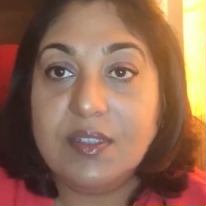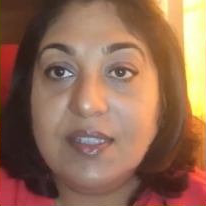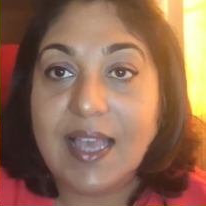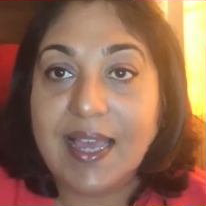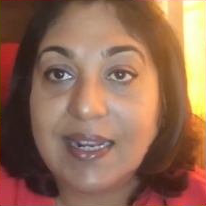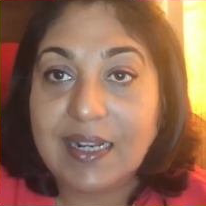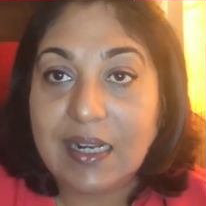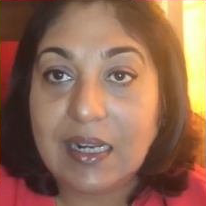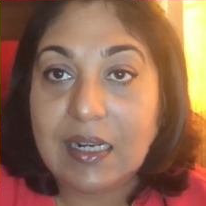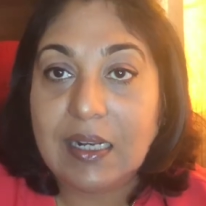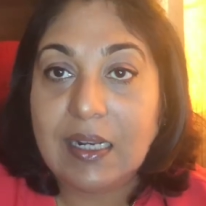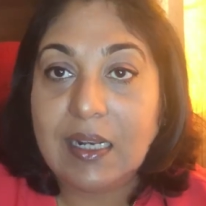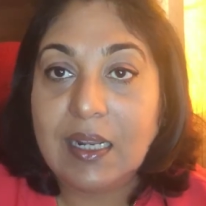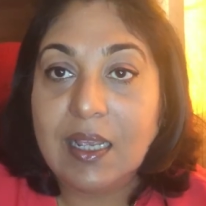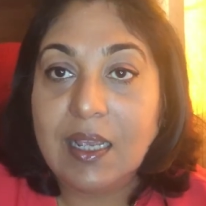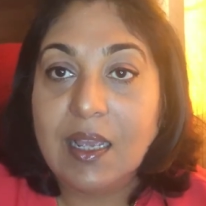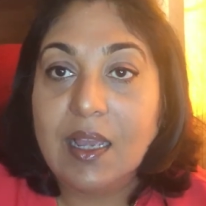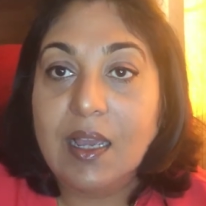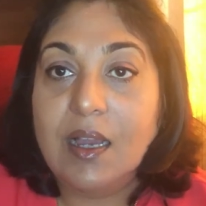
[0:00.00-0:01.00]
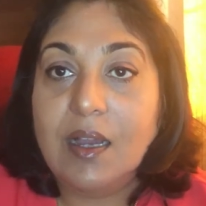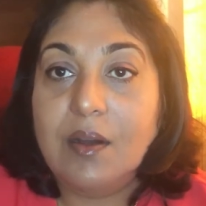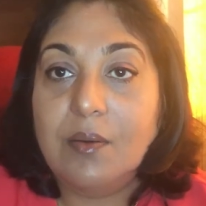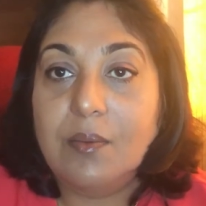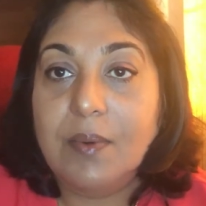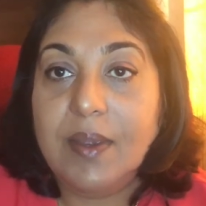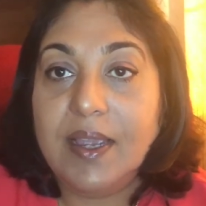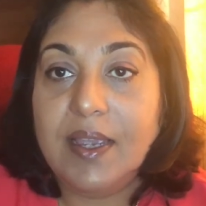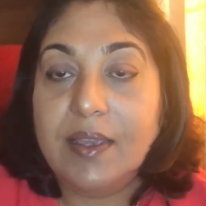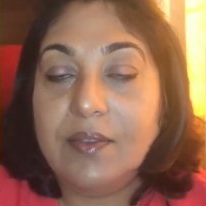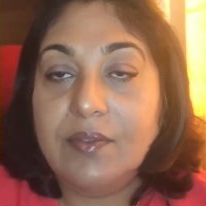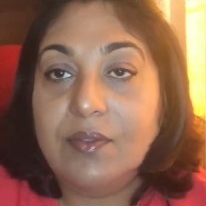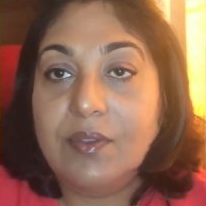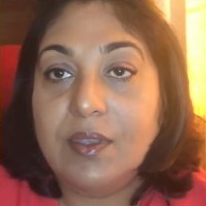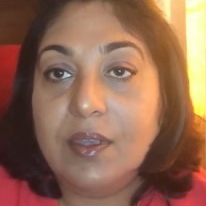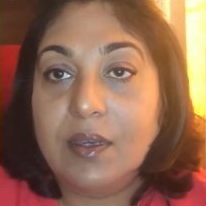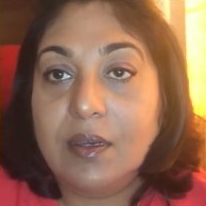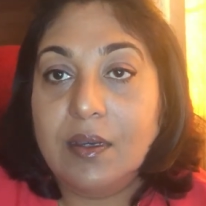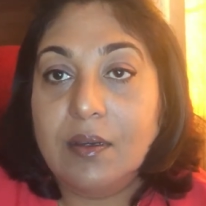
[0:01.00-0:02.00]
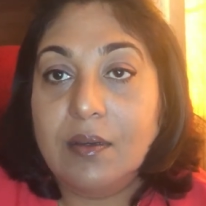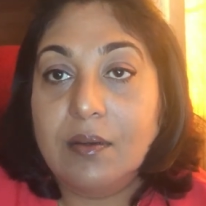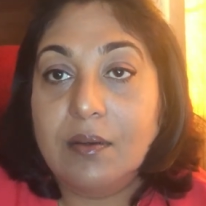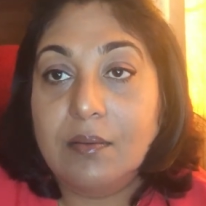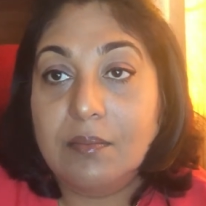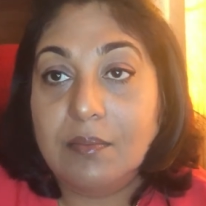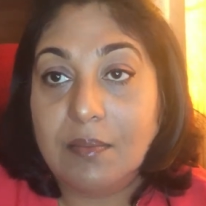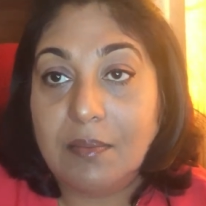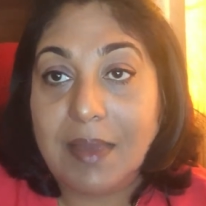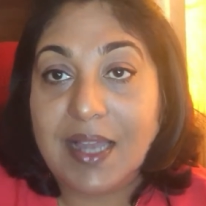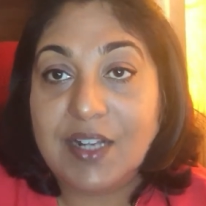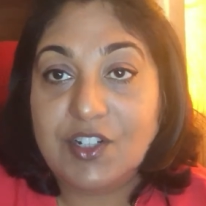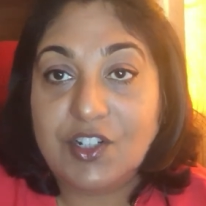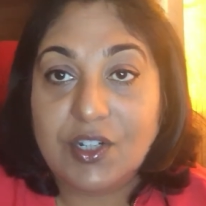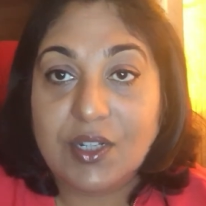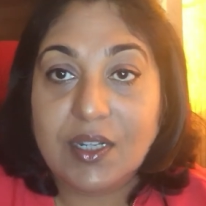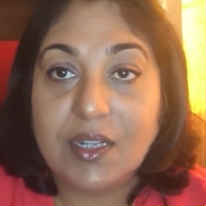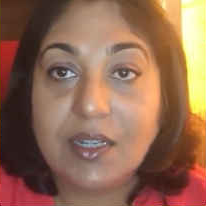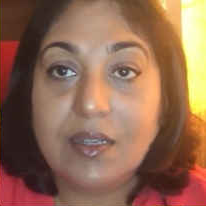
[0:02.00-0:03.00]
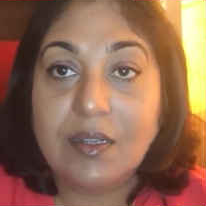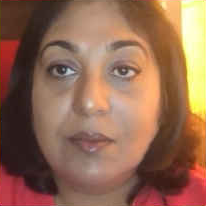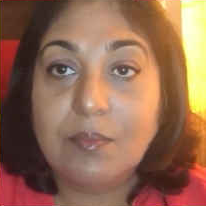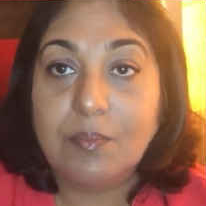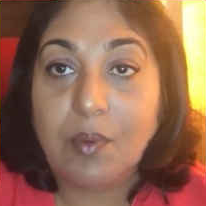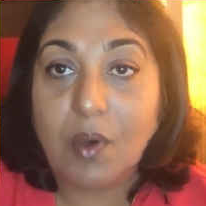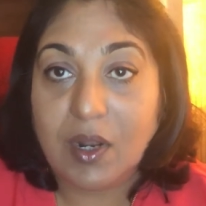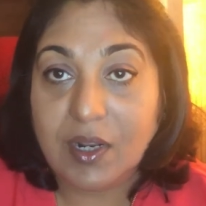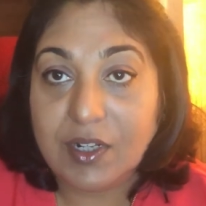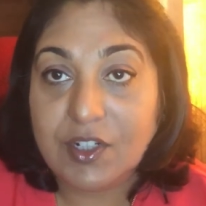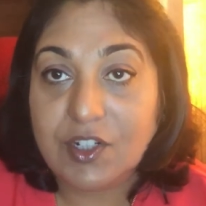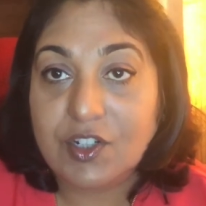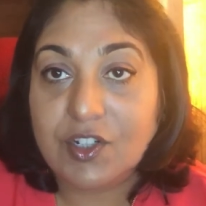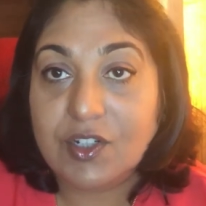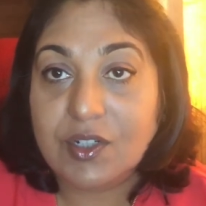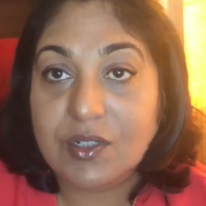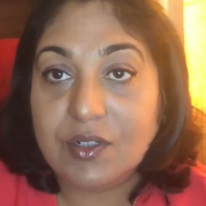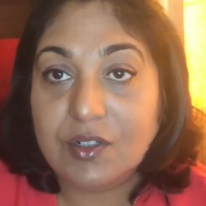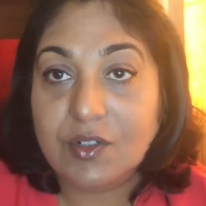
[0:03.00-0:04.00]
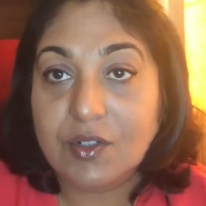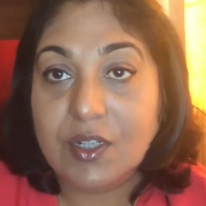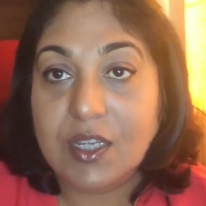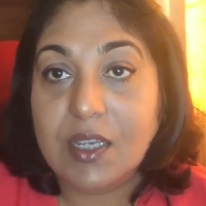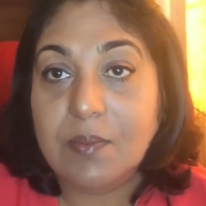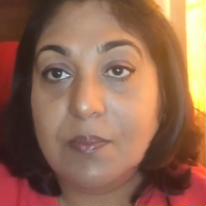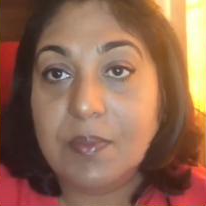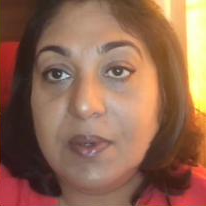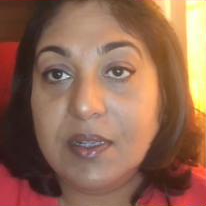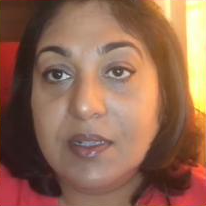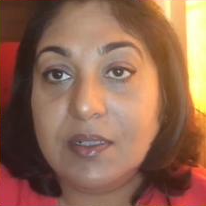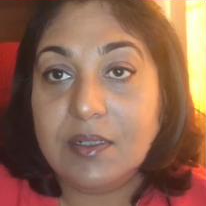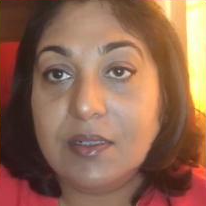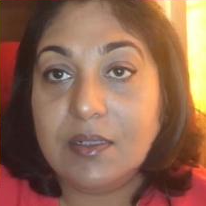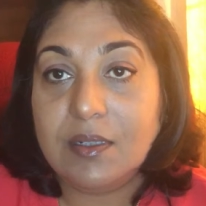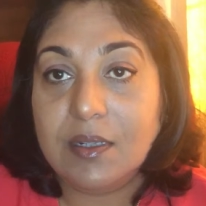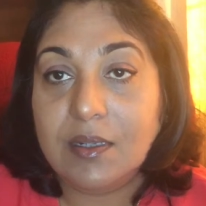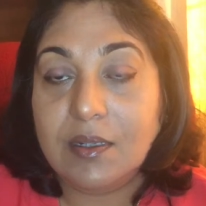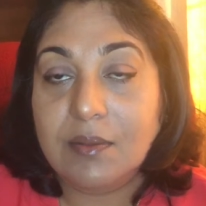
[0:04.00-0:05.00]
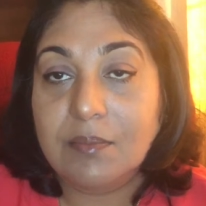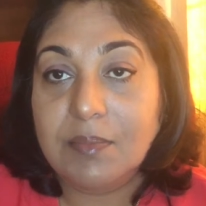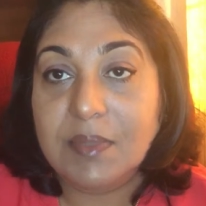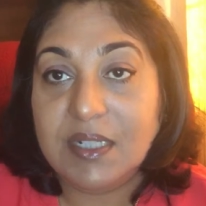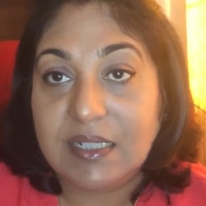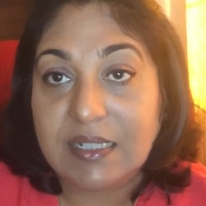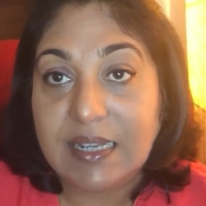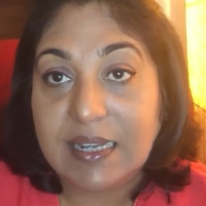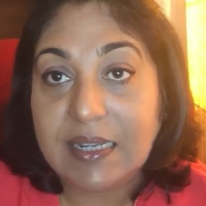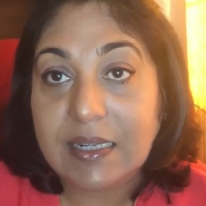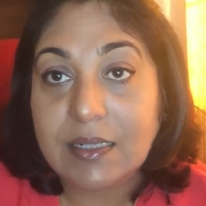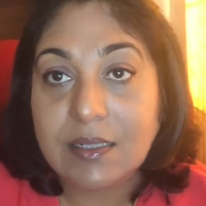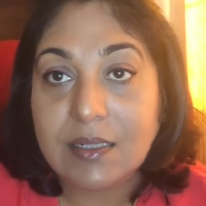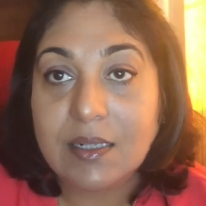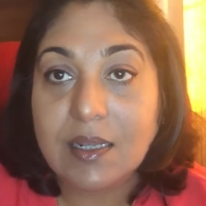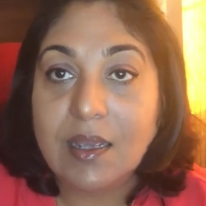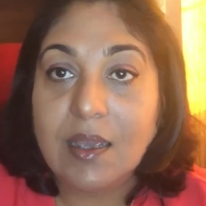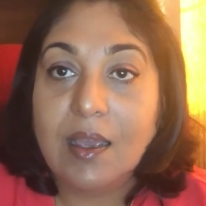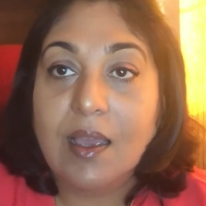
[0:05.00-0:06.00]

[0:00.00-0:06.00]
sandal with matching polish to keep it maintained,